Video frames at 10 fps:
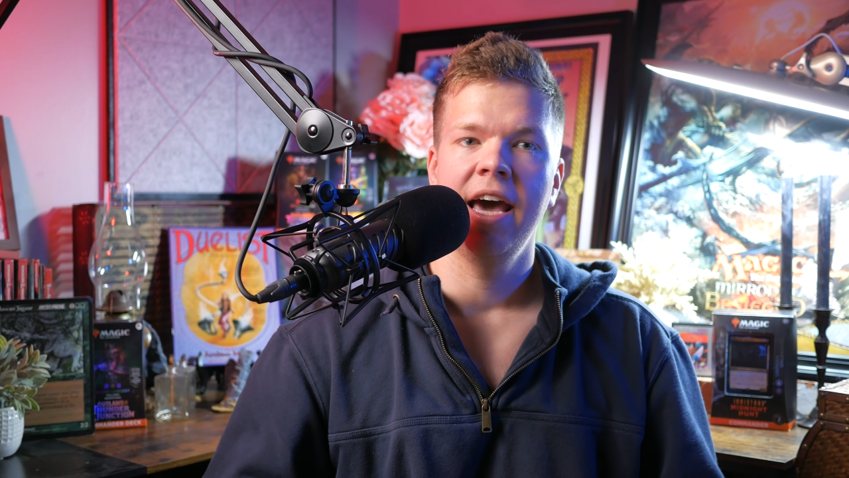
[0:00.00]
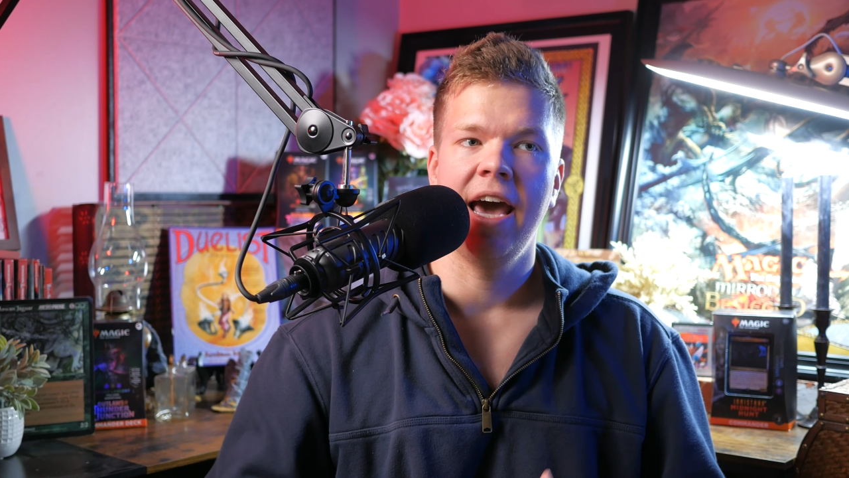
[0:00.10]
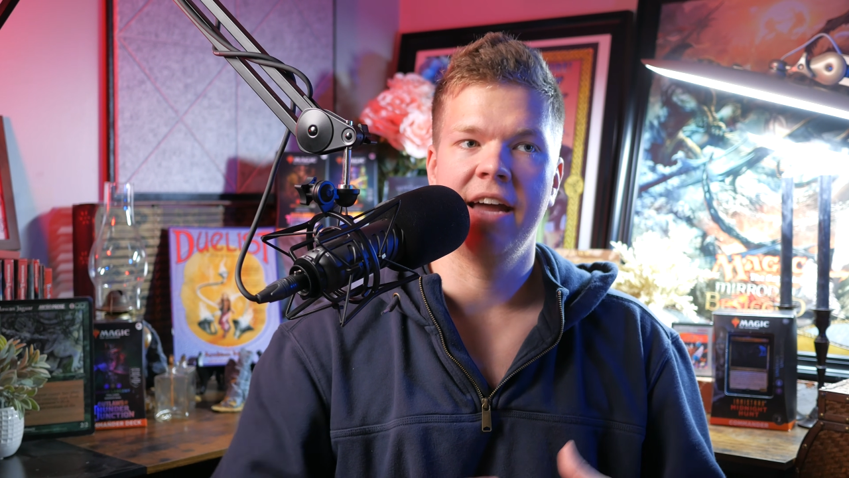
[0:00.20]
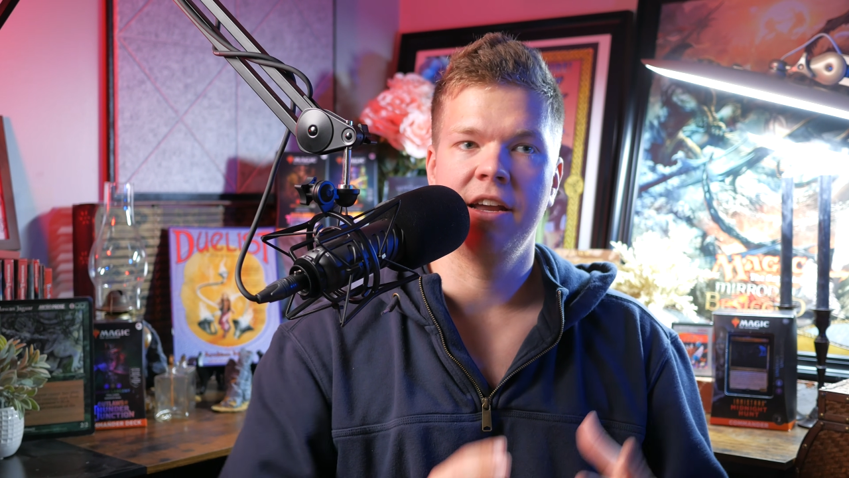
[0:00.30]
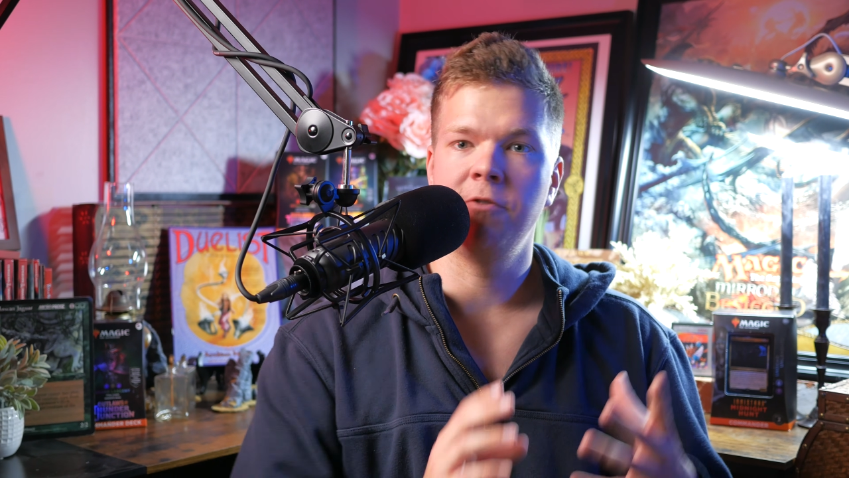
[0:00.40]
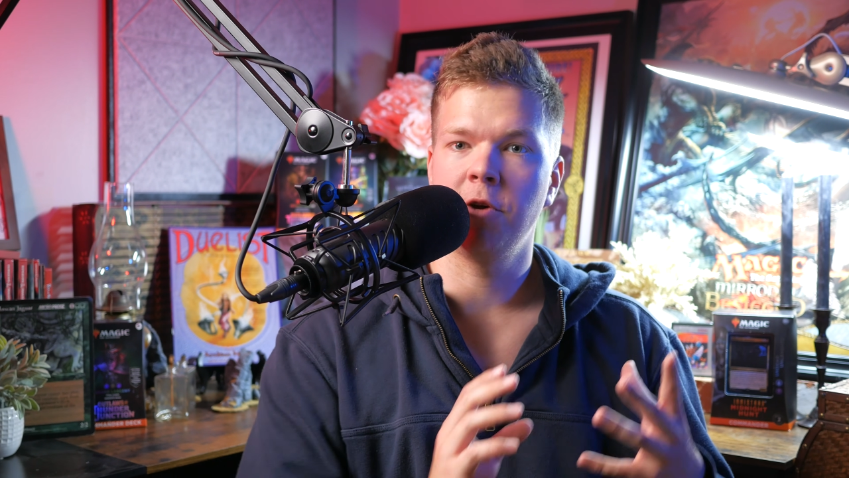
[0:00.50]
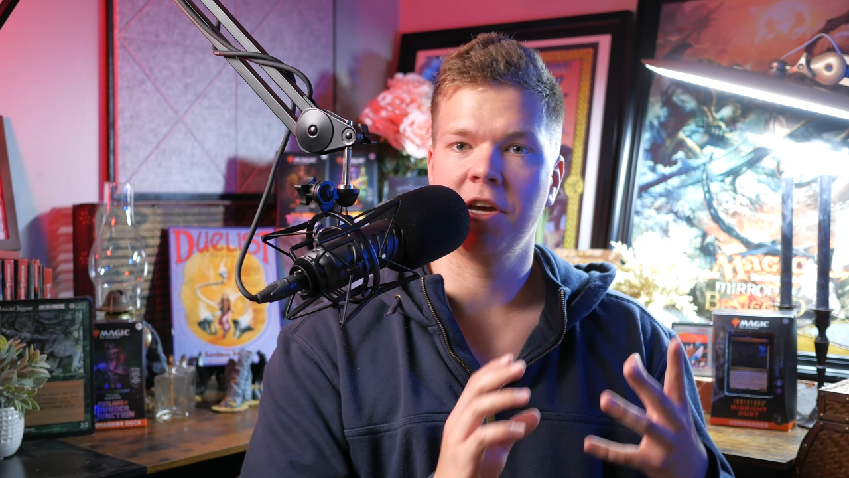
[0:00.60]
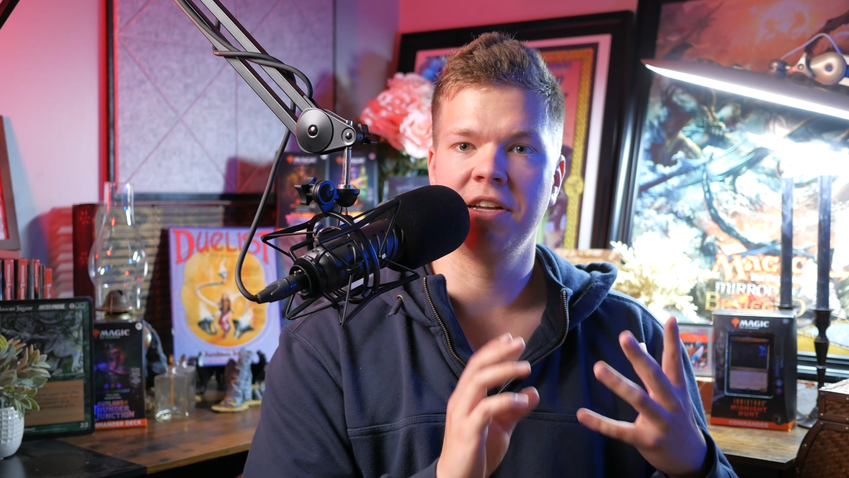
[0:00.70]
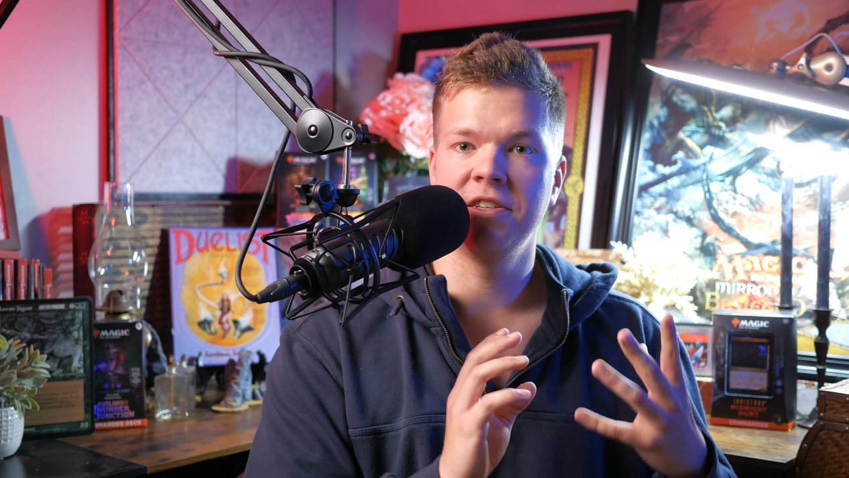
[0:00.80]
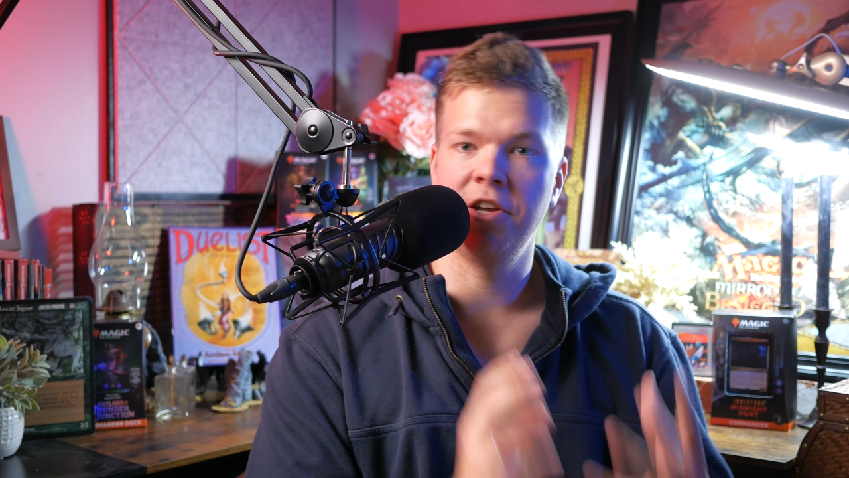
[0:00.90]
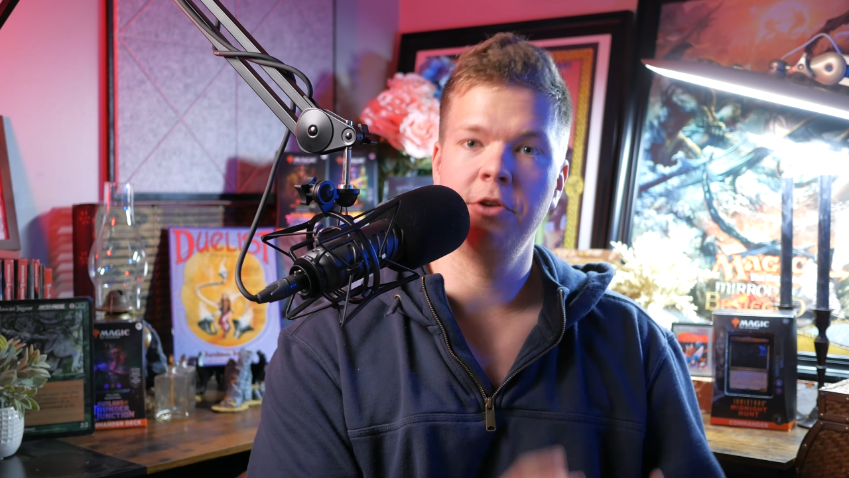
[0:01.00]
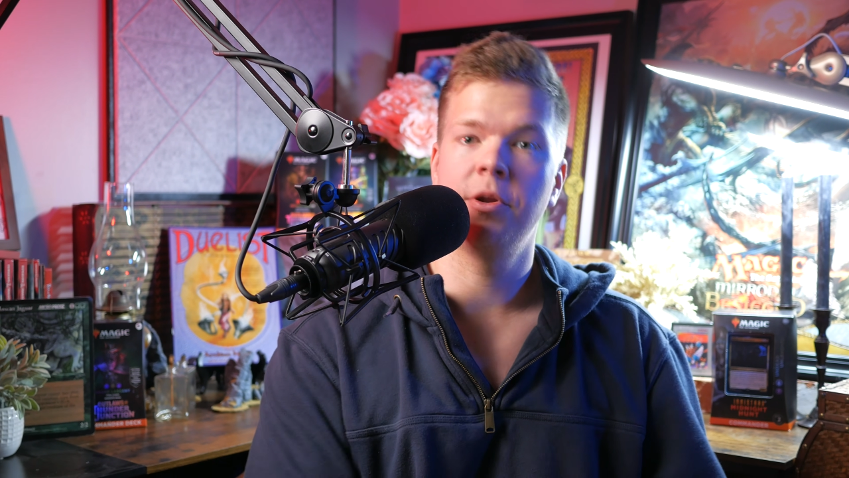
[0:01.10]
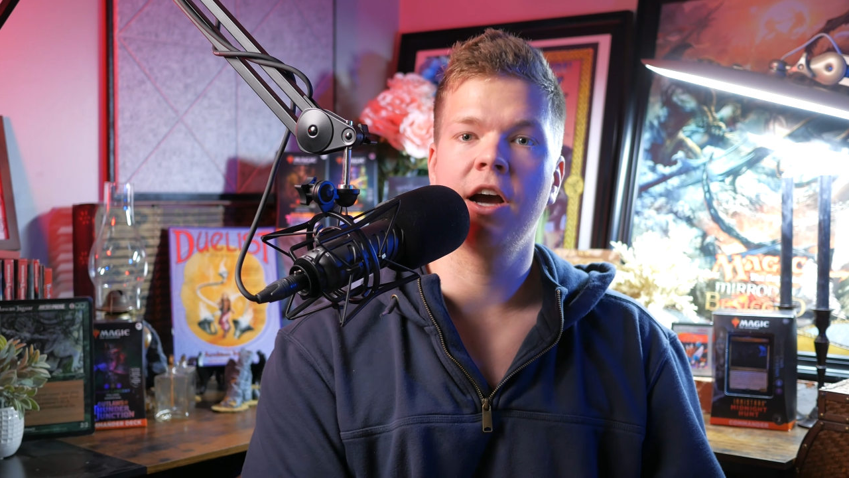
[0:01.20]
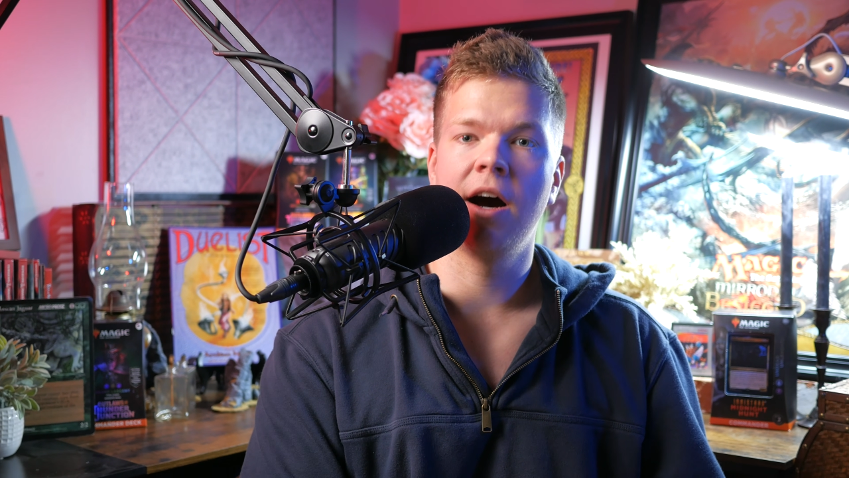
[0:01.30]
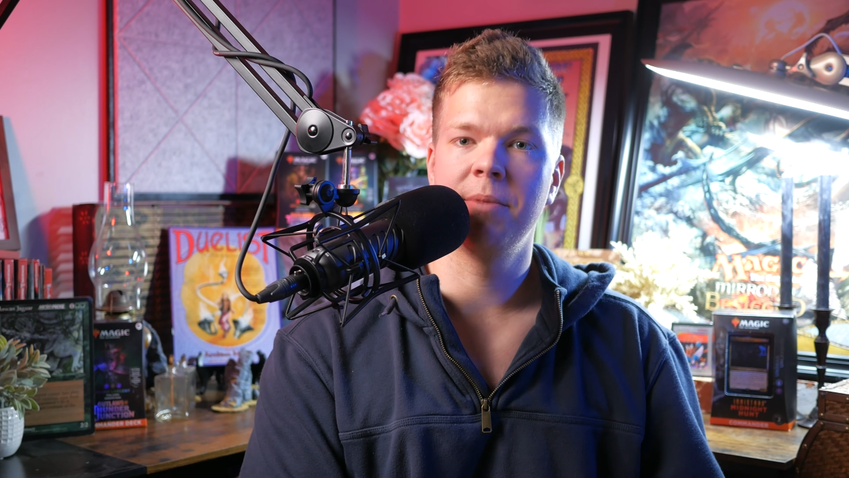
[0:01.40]
And if you can continue
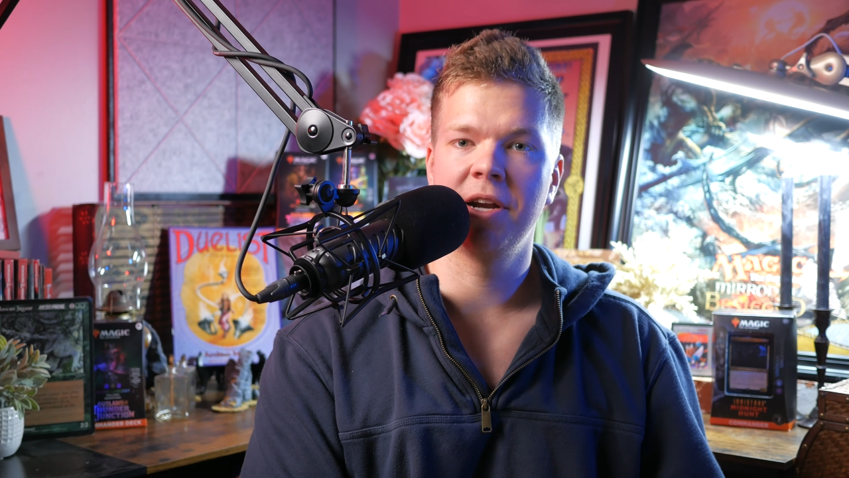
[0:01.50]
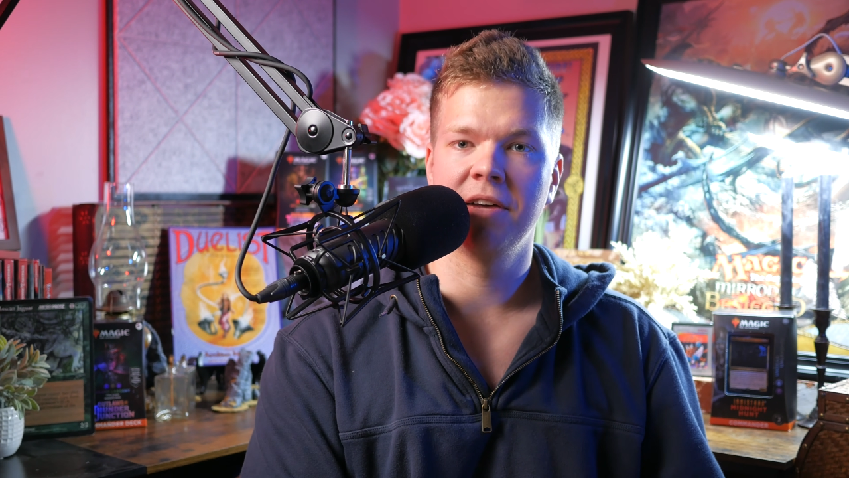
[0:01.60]
to comment